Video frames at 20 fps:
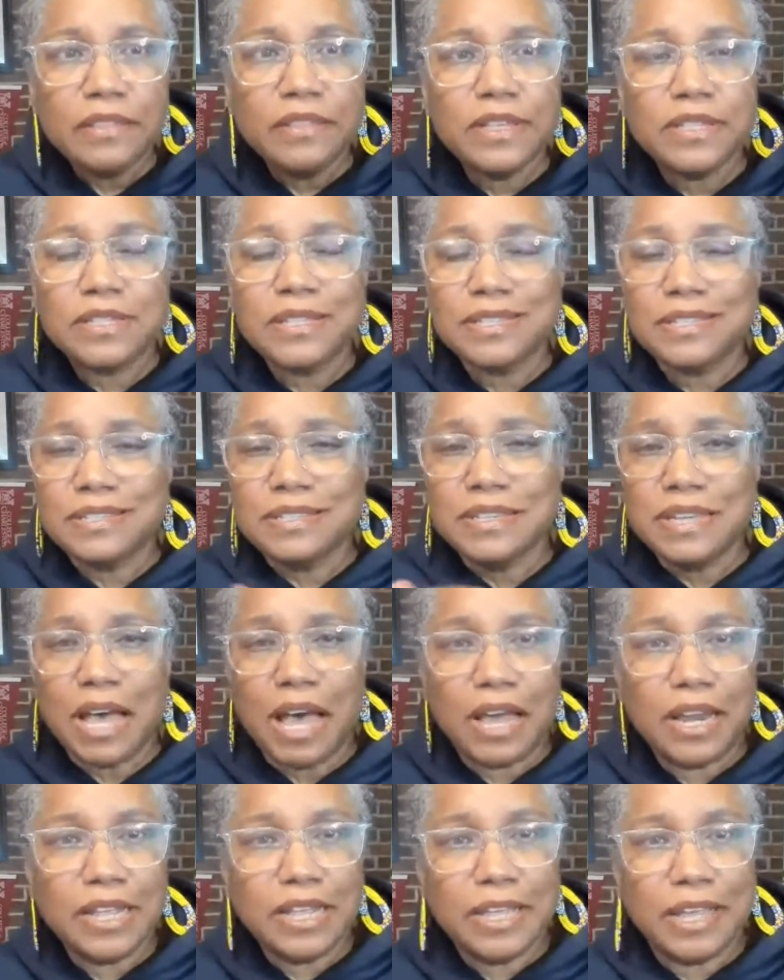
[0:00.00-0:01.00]
This is
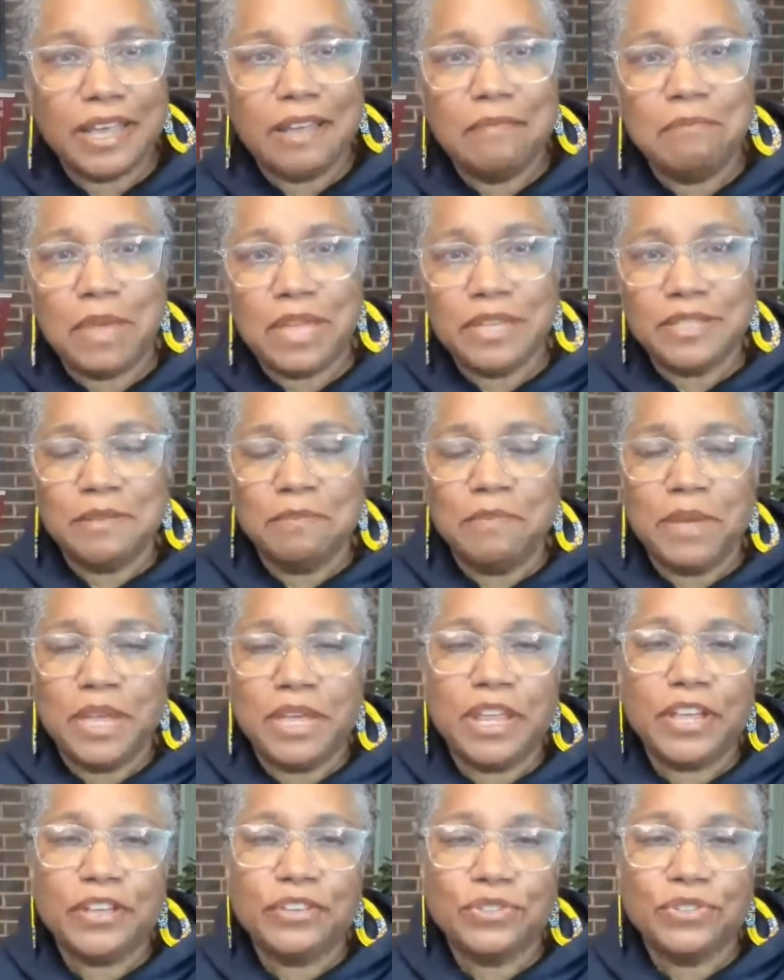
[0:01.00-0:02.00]
not, again, meant to
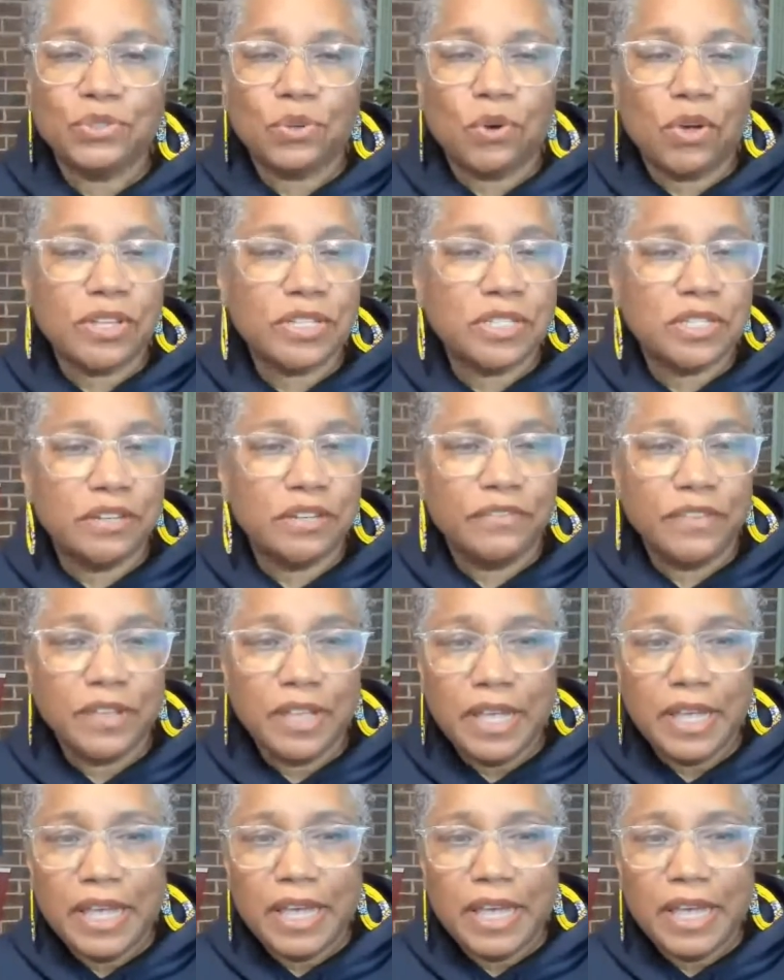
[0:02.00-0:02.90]
be an exhaustive